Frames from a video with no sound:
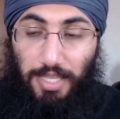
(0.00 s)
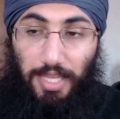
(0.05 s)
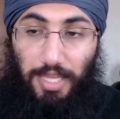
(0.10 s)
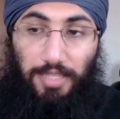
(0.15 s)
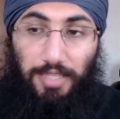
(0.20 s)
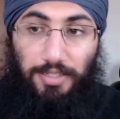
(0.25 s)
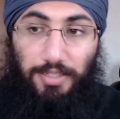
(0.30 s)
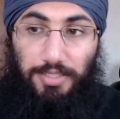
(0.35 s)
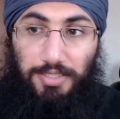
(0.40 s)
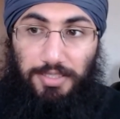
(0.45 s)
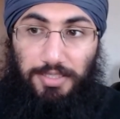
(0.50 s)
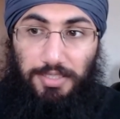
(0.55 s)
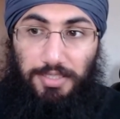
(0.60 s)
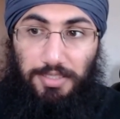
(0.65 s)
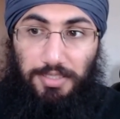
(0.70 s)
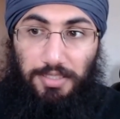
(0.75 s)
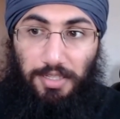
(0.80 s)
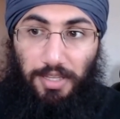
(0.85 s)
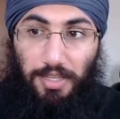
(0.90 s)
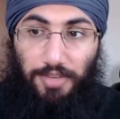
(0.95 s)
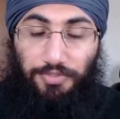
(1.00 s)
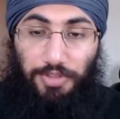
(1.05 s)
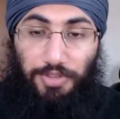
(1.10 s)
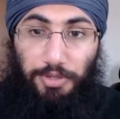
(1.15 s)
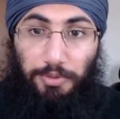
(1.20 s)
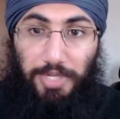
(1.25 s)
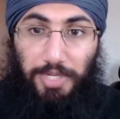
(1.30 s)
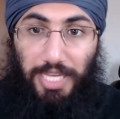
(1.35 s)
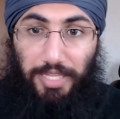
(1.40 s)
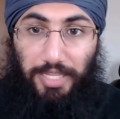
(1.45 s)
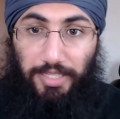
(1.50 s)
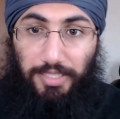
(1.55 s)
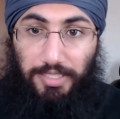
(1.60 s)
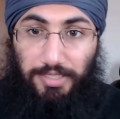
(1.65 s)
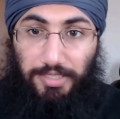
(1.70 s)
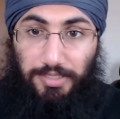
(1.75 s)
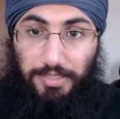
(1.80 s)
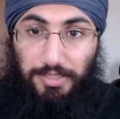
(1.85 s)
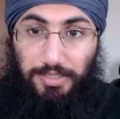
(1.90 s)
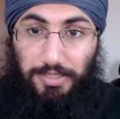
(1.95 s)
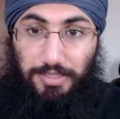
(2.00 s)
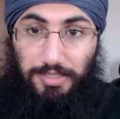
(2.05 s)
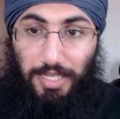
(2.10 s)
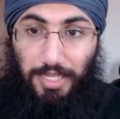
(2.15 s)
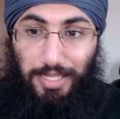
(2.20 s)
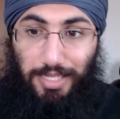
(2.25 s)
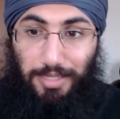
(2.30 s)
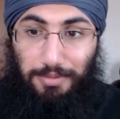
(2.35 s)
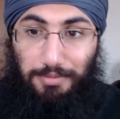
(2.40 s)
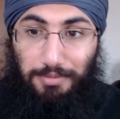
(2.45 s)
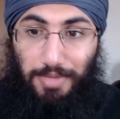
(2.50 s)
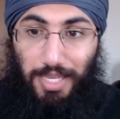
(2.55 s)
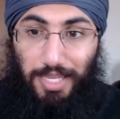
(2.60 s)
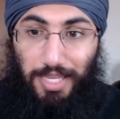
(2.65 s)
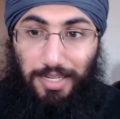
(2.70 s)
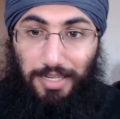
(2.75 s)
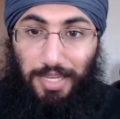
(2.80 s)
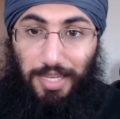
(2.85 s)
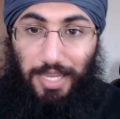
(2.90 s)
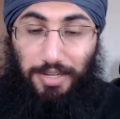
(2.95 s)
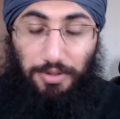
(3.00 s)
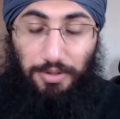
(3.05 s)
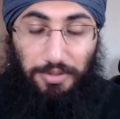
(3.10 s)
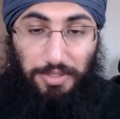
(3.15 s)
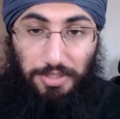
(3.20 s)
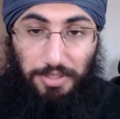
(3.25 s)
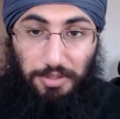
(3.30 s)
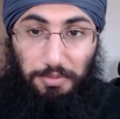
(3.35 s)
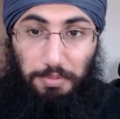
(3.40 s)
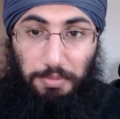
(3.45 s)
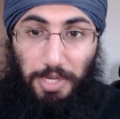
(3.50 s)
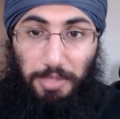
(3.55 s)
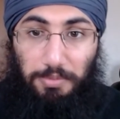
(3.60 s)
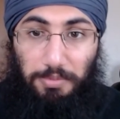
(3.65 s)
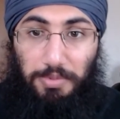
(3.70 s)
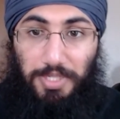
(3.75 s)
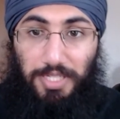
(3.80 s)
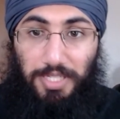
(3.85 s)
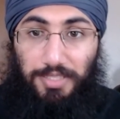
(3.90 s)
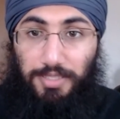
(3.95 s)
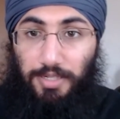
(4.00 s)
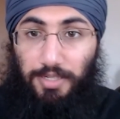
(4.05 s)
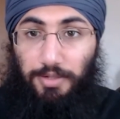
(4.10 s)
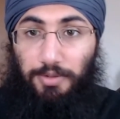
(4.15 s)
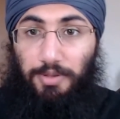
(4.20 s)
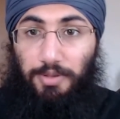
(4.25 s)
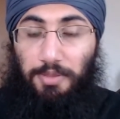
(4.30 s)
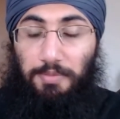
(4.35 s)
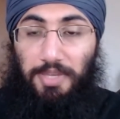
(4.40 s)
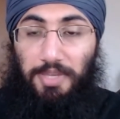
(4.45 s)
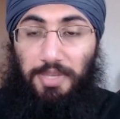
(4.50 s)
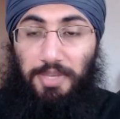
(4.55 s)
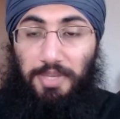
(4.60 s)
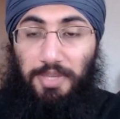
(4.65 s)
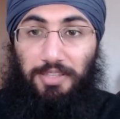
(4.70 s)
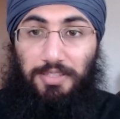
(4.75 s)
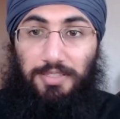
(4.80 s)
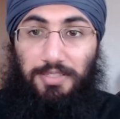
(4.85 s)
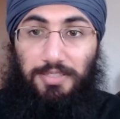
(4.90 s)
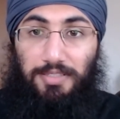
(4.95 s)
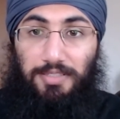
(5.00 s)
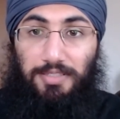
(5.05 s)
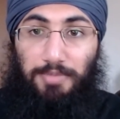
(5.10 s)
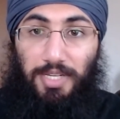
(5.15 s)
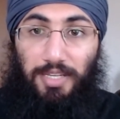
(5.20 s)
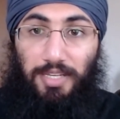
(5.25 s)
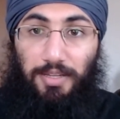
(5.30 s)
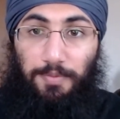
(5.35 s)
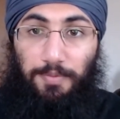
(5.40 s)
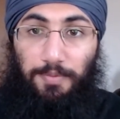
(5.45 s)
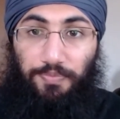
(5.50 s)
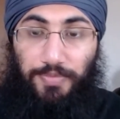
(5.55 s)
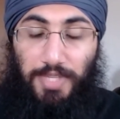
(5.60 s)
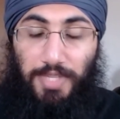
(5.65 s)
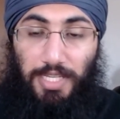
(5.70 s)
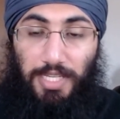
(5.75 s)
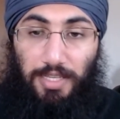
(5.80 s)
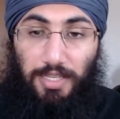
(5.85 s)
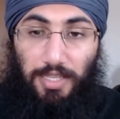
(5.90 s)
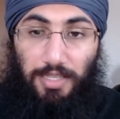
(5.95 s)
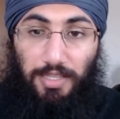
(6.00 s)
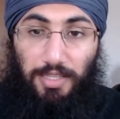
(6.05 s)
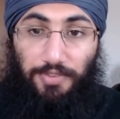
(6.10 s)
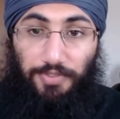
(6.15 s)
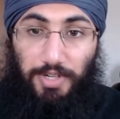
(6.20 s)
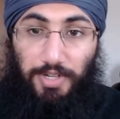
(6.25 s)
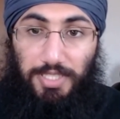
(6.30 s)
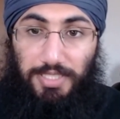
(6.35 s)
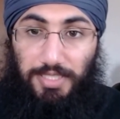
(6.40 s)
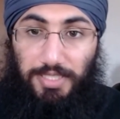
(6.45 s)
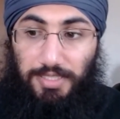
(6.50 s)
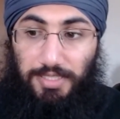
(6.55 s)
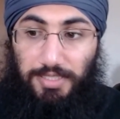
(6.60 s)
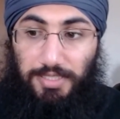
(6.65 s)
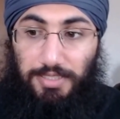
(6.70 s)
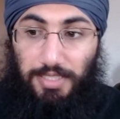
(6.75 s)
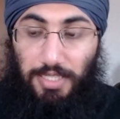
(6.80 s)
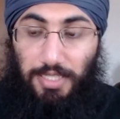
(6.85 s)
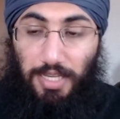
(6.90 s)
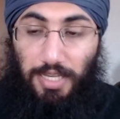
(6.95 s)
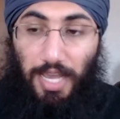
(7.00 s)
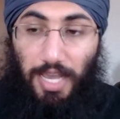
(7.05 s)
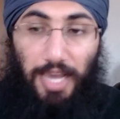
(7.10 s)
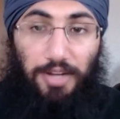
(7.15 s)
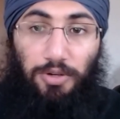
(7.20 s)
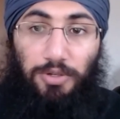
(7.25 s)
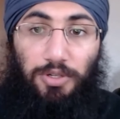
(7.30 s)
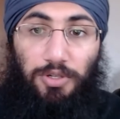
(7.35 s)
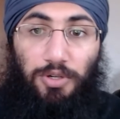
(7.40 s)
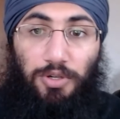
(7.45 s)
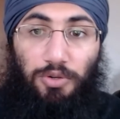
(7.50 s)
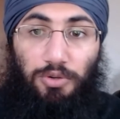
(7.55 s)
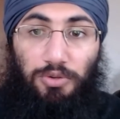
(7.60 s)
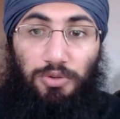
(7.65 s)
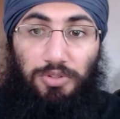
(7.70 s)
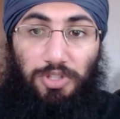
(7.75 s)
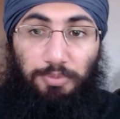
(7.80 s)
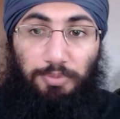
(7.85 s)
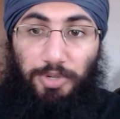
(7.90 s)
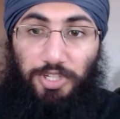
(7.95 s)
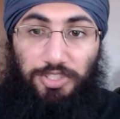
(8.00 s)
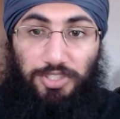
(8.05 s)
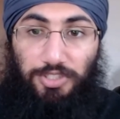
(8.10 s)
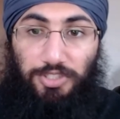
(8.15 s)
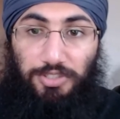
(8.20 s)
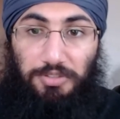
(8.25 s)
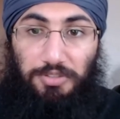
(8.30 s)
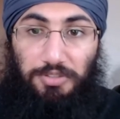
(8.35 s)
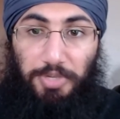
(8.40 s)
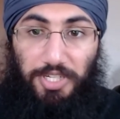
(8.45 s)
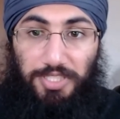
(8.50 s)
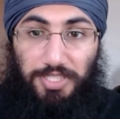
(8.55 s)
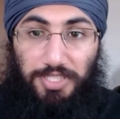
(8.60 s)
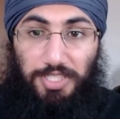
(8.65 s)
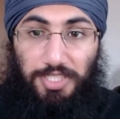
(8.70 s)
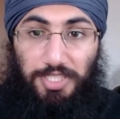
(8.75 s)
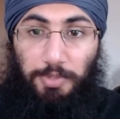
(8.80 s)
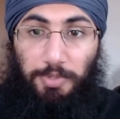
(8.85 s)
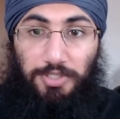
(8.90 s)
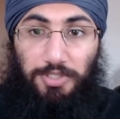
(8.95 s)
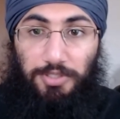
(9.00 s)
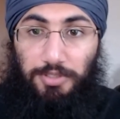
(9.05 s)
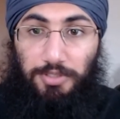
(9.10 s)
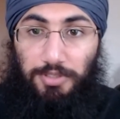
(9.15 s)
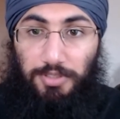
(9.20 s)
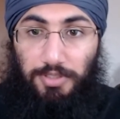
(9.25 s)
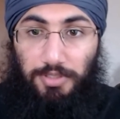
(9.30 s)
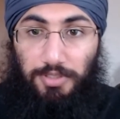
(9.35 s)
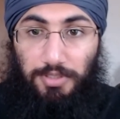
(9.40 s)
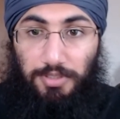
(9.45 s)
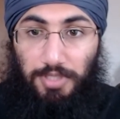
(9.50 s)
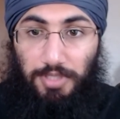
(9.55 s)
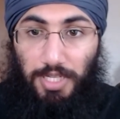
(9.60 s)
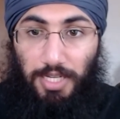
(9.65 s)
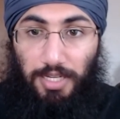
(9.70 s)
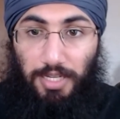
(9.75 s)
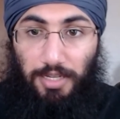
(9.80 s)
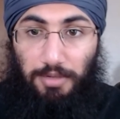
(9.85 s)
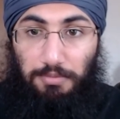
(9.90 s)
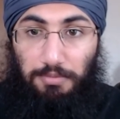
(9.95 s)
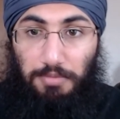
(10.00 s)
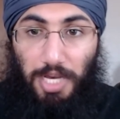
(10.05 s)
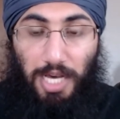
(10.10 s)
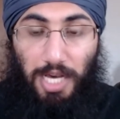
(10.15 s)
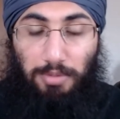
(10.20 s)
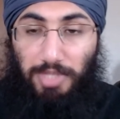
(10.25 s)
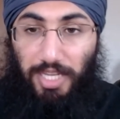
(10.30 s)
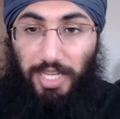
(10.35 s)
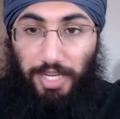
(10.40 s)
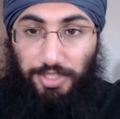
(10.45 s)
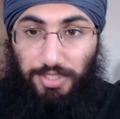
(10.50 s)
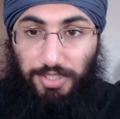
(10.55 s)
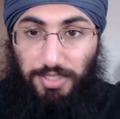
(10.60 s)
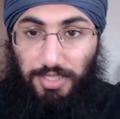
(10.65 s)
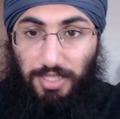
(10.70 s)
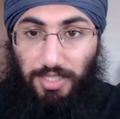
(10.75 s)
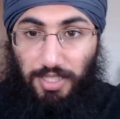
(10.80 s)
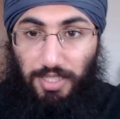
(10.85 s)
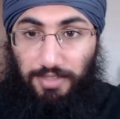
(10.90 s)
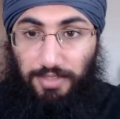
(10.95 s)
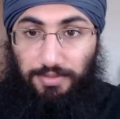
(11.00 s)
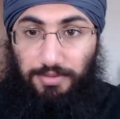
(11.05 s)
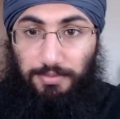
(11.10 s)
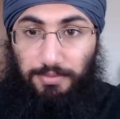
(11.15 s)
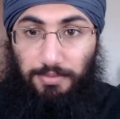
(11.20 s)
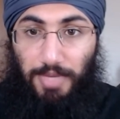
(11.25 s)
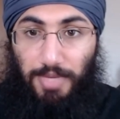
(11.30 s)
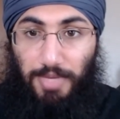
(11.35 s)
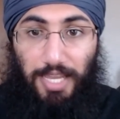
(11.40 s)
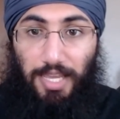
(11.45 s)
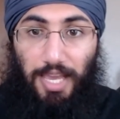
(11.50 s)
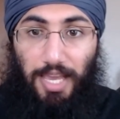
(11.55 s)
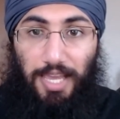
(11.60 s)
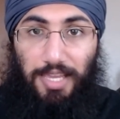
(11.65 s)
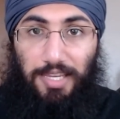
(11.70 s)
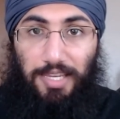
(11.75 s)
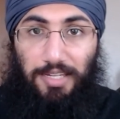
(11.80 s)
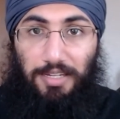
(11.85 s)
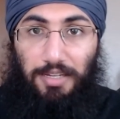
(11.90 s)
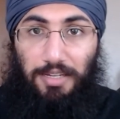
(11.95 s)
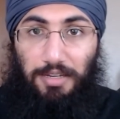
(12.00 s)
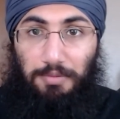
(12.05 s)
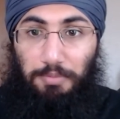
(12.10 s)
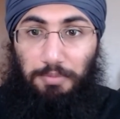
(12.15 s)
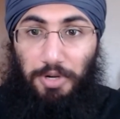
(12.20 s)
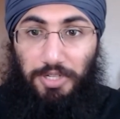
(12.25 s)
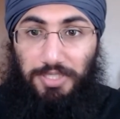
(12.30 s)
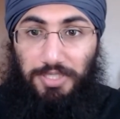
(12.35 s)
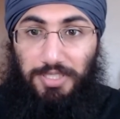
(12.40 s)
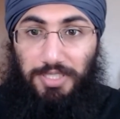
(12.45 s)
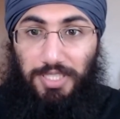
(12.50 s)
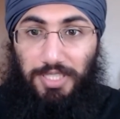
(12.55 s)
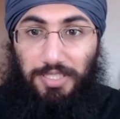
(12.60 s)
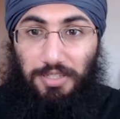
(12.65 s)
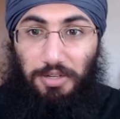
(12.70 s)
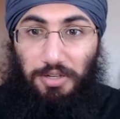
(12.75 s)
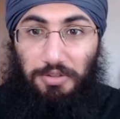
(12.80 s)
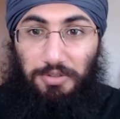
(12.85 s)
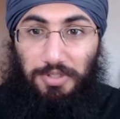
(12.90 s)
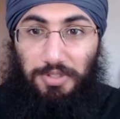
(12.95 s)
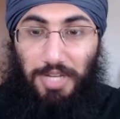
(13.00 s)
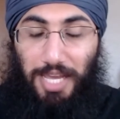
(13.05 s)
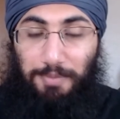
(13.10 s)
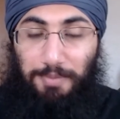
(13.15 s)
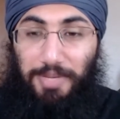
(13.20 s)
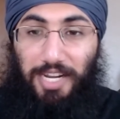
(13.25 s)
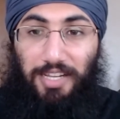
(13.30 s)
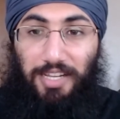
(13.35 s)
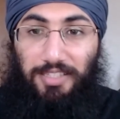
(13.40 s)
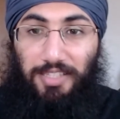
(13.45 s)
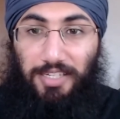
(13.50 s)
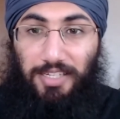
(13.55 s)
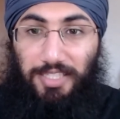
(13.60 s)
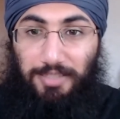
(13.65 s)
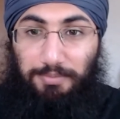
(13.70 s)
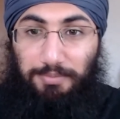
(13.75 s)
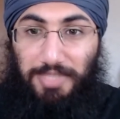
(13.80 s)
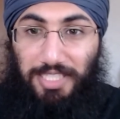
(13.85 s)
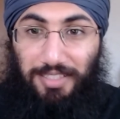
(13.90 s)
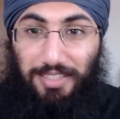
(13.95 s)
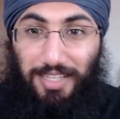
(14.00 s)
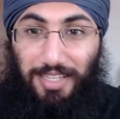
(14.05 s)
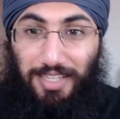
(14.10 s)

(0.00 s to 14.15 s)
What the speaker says: And there's a few realities. And I know you'll probably disagree with me about this, but the first is, I don't know the person's personal obligations in life. I personally don't. I'm not antaryami,